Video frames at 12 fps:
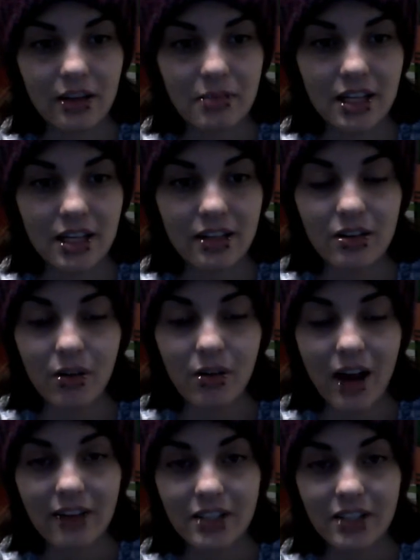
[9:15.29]
I mean, you
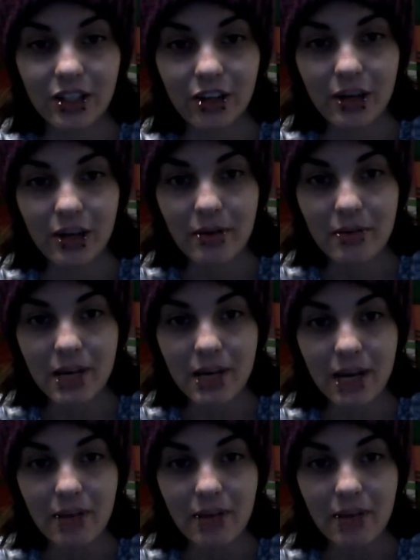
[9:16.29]
don't have to agree with me.